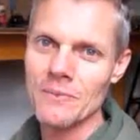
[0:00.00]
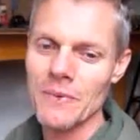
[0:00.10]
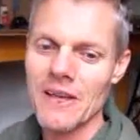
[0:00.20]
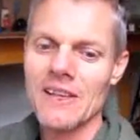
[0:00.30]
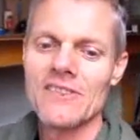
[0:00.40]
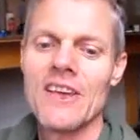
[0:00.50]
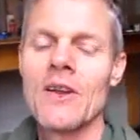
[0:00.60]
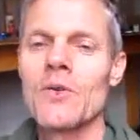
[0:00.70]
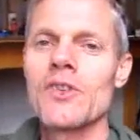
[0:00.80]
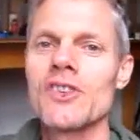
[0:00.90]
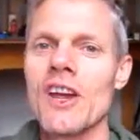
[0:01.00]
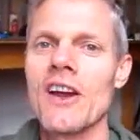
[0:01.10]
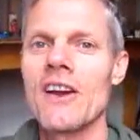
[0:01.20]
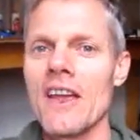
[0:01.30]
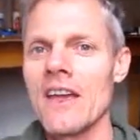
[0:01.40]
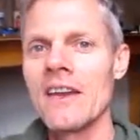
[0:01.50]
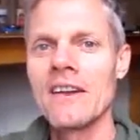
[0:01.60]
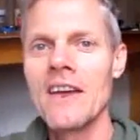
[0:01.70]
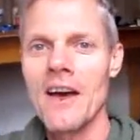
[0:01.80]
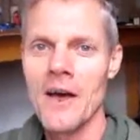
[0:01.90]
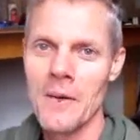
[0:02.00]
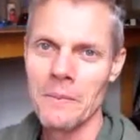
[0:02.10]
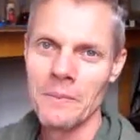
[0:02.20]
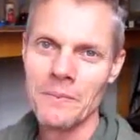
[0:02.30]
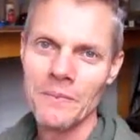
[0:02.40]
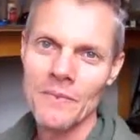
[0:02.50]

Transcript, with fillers: because they don't share income